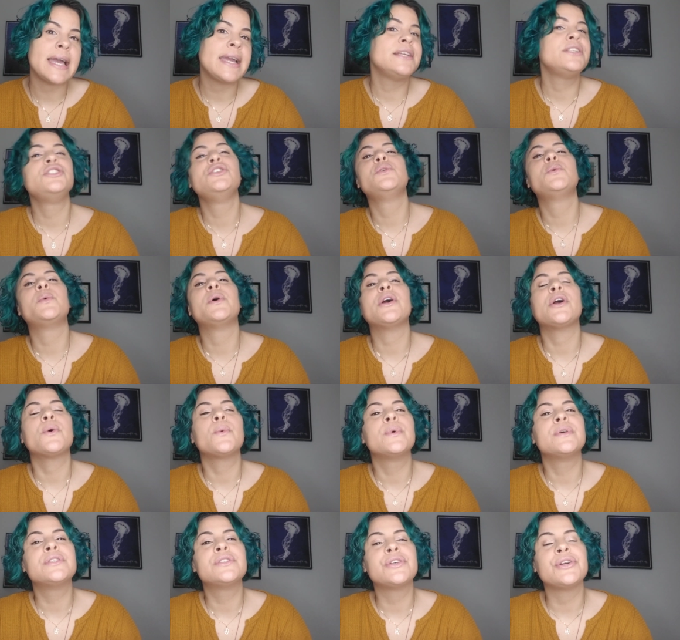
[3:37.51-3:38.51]
I do work
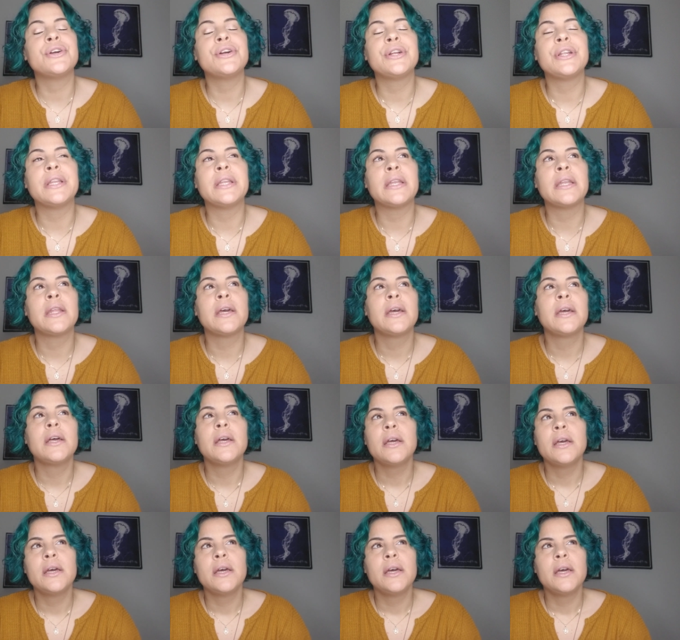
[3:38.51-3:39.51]
with certain
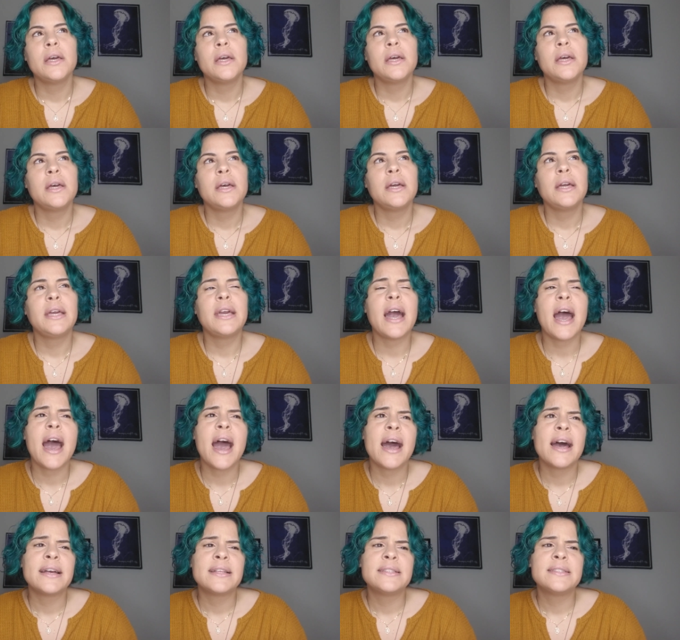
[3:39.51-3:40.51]

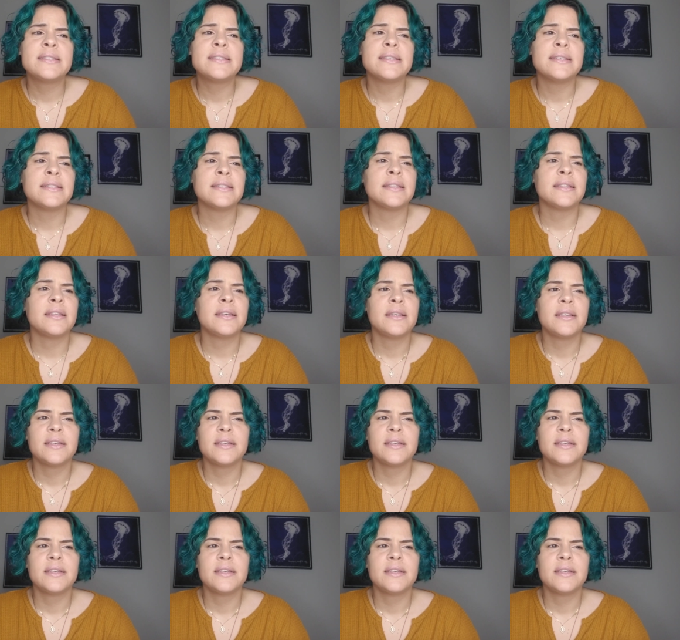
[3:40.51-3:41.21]
gods and